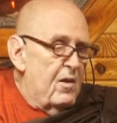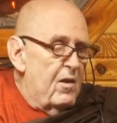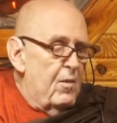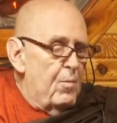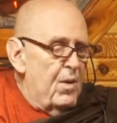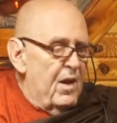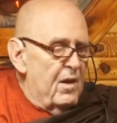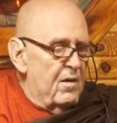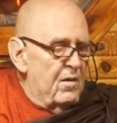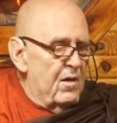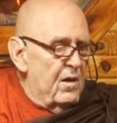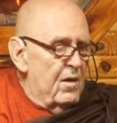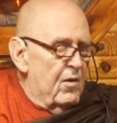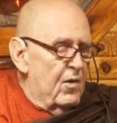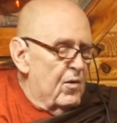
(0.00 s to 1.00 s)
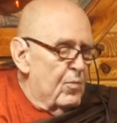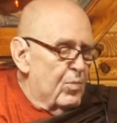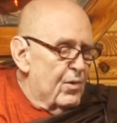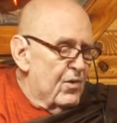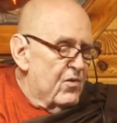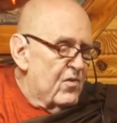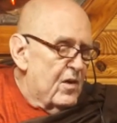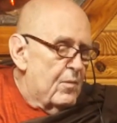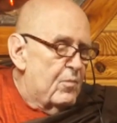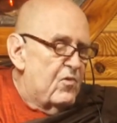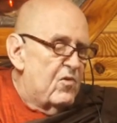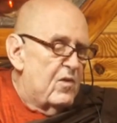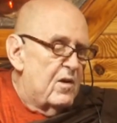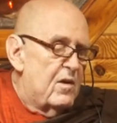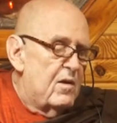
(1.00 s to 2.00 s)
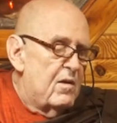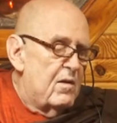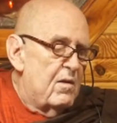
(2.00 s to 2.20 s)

dependent on perception.